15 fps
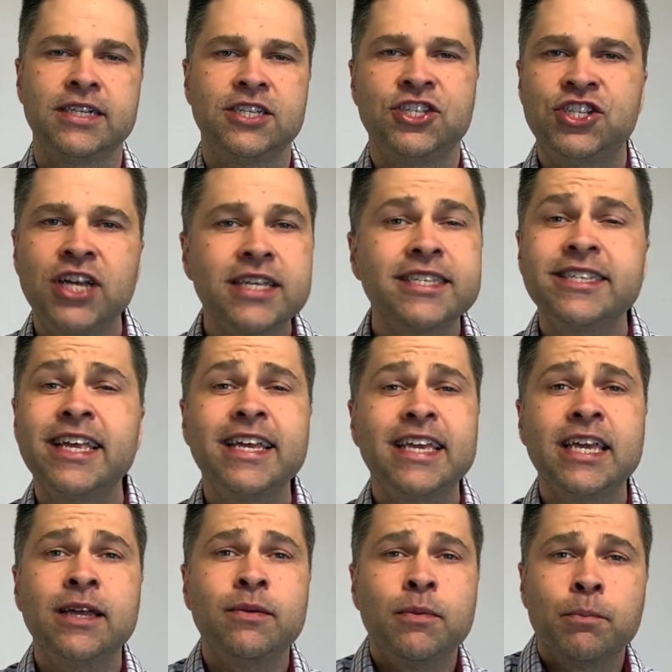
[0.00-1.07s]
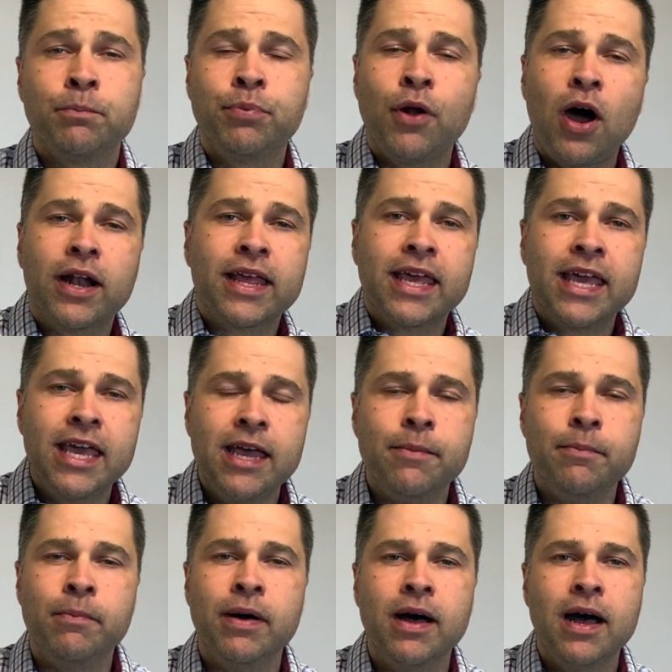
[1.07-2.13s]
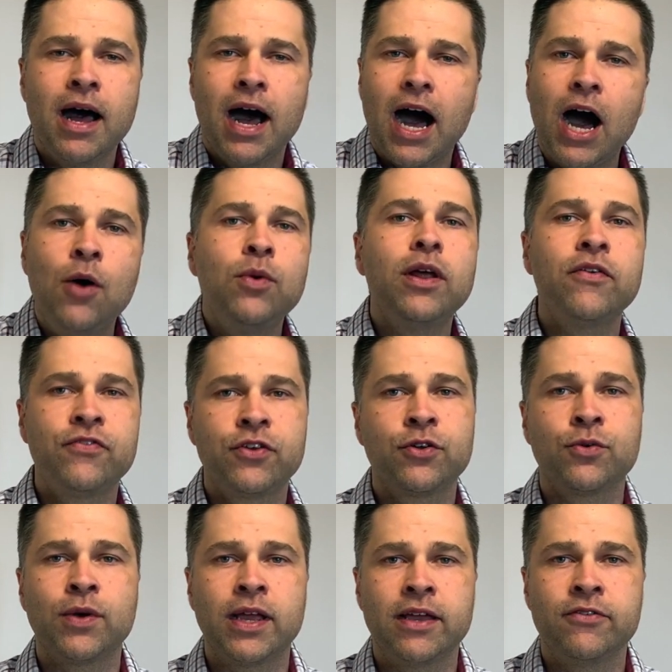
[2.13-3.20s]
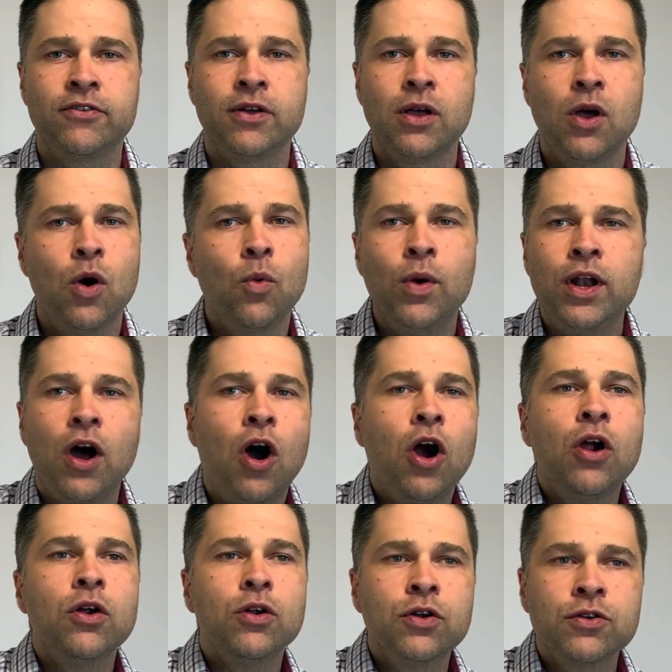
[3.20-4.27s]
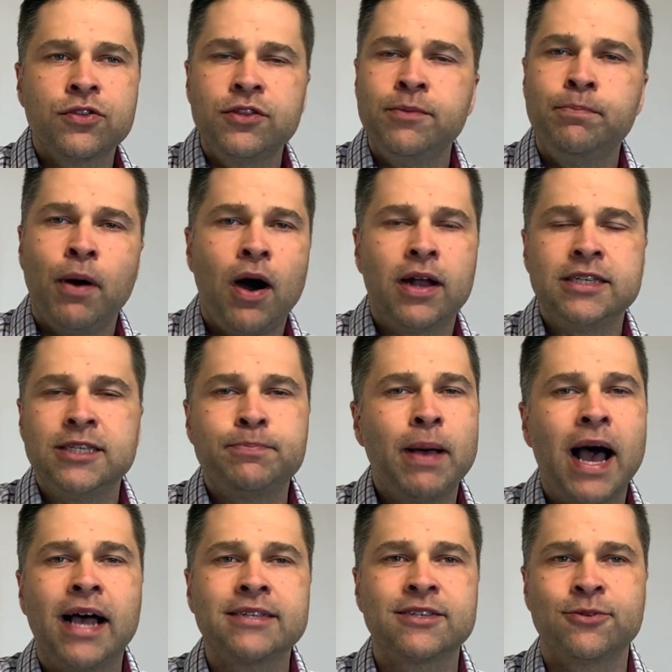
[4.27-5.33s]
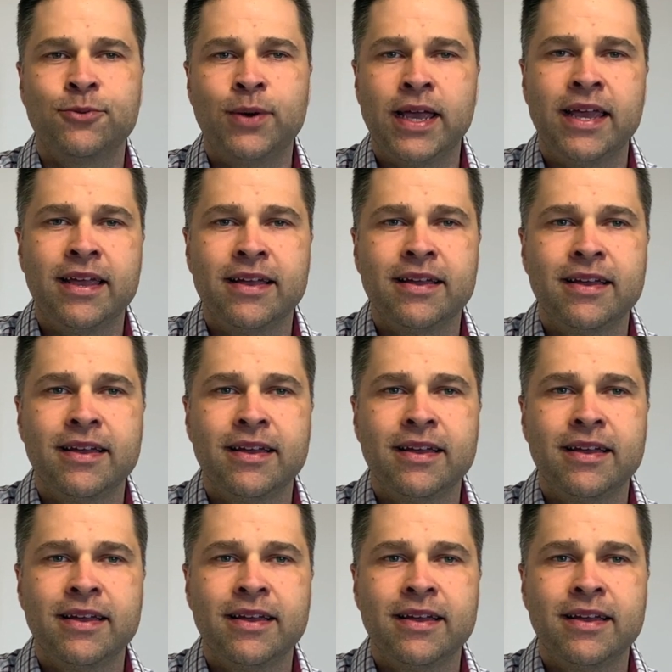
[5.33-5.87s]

just like it brought him out of the grave when our earthly bodies pass away.